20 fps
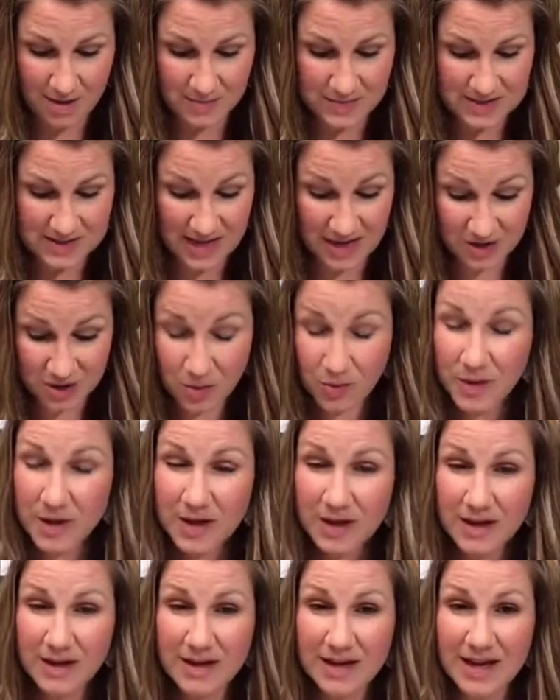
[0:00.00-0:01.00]

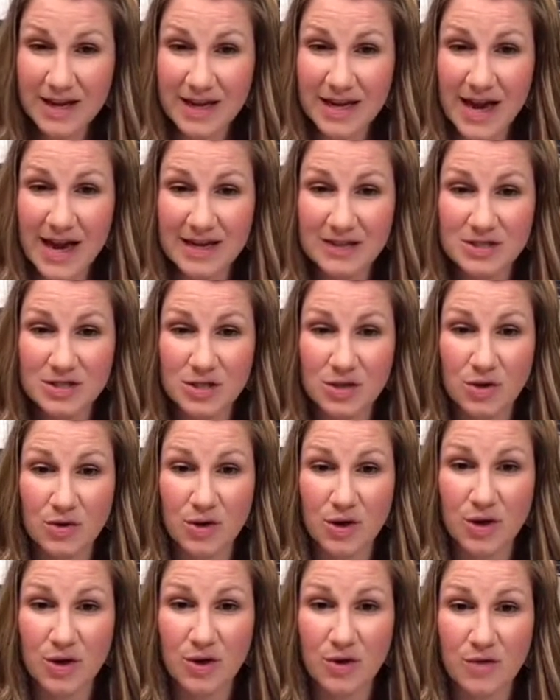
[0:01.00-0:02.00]
Sandalwood, it has to
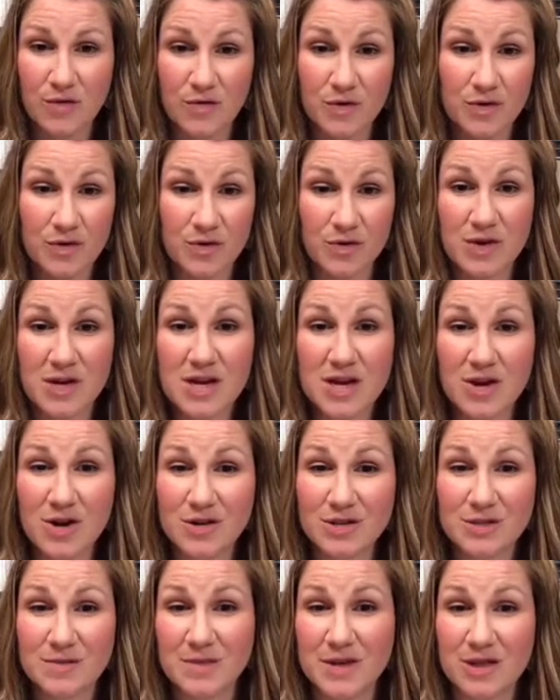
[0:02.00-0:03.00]
grow for 30
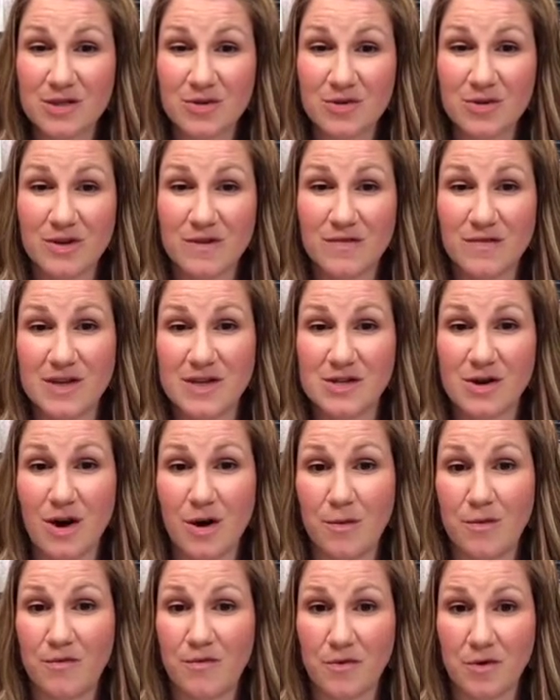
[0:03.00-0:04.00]
years and be 30 feet tall
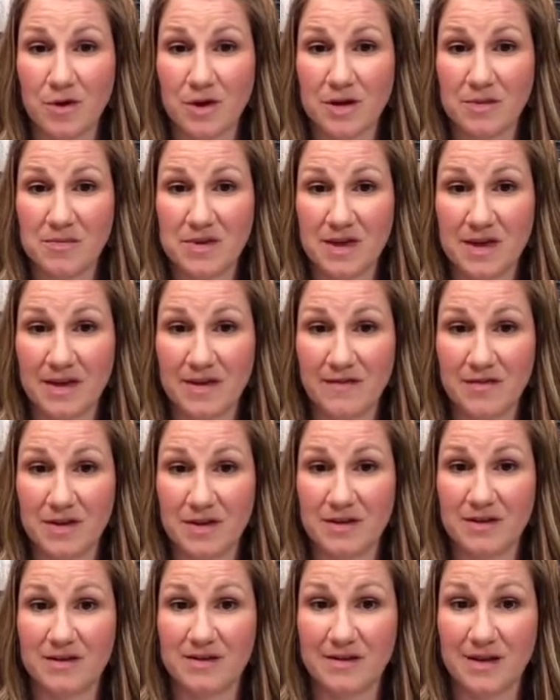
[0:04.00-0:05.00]
before it can be
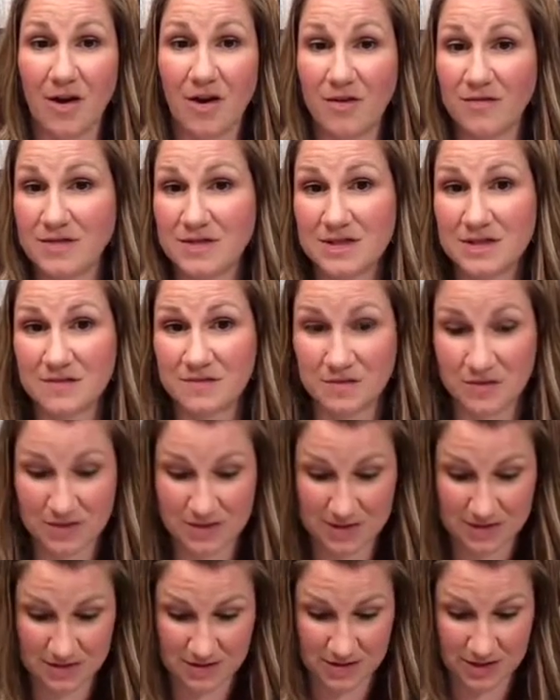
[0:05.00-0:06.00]
even harvested for
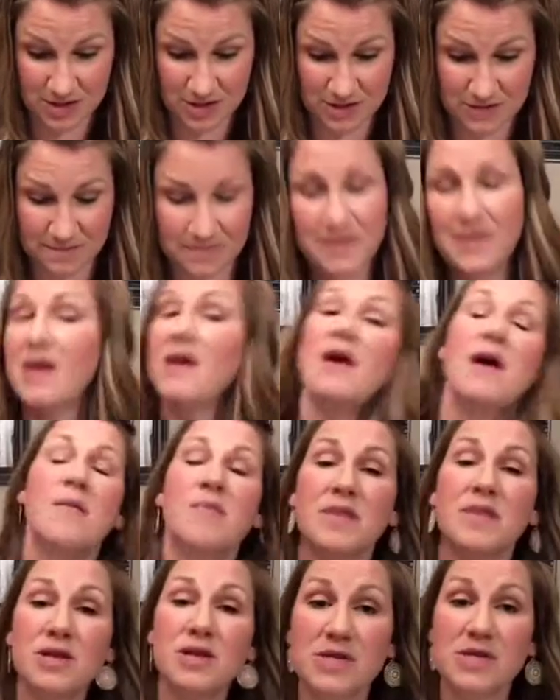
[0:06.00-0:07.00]
distillation. But
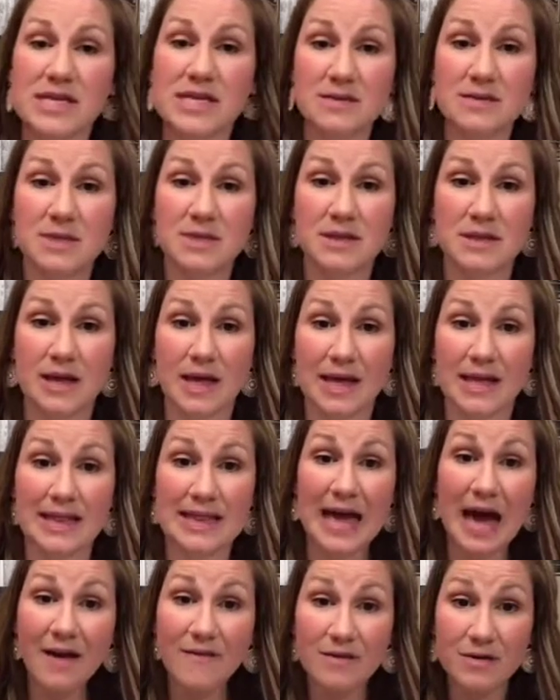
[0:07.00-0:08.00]
then you take something like
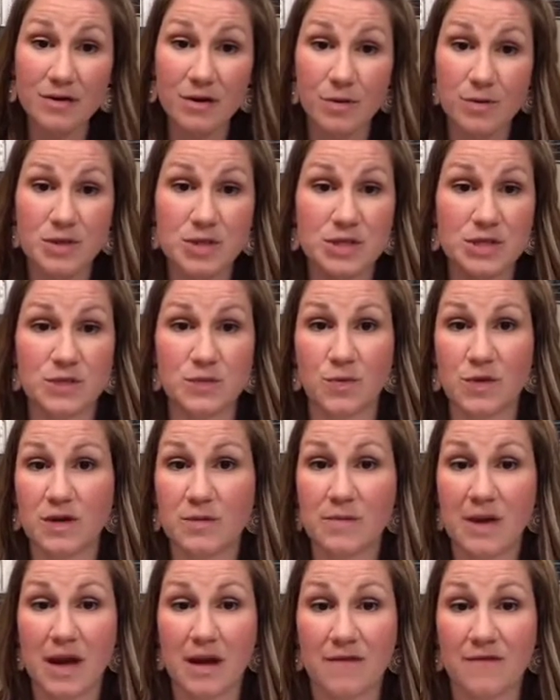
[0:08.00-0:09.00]
lavender, which is one of
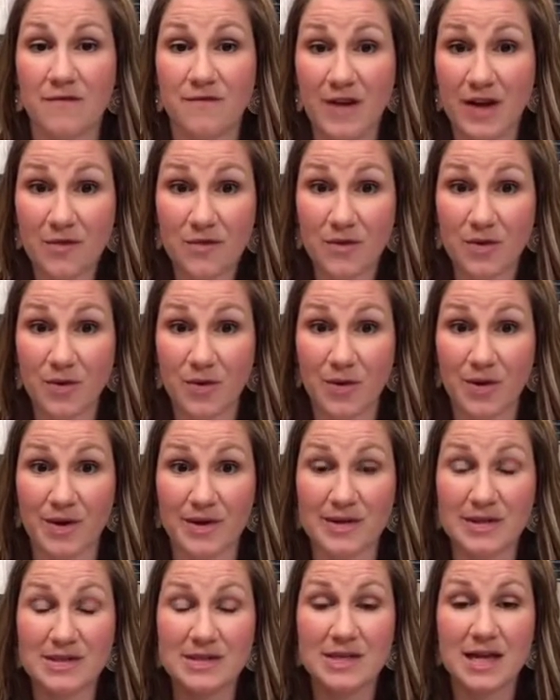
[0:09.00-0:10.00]
my favorite
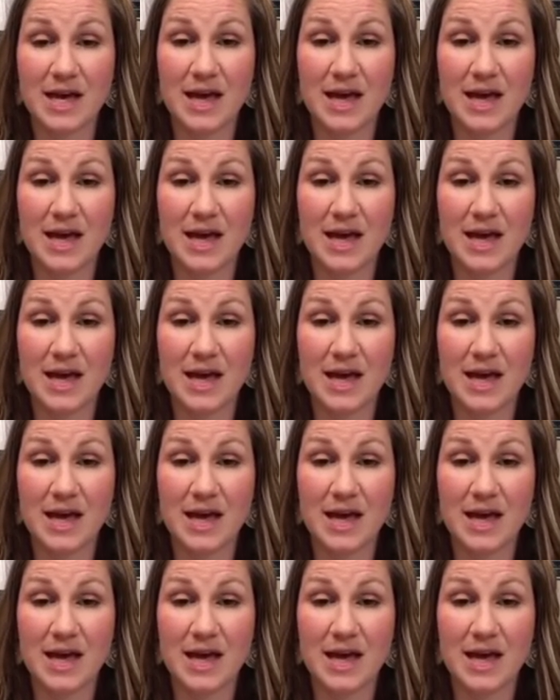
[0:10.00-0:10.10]
oils,